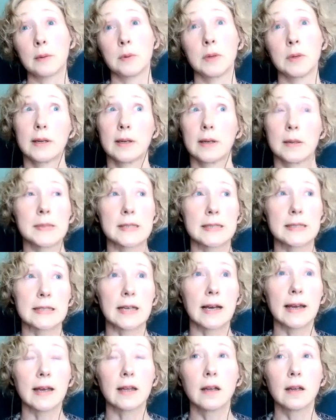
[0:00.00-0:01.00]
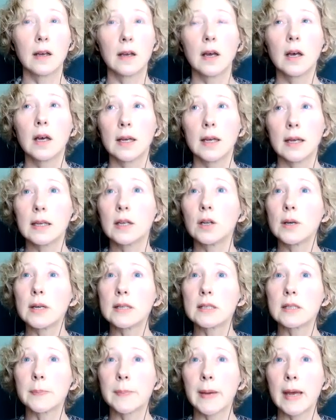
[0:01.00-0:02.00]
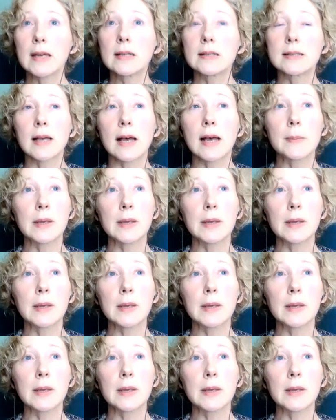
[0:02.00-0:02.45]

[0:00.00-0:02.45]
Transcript: yeah, when it comes to diet, you know, it depends.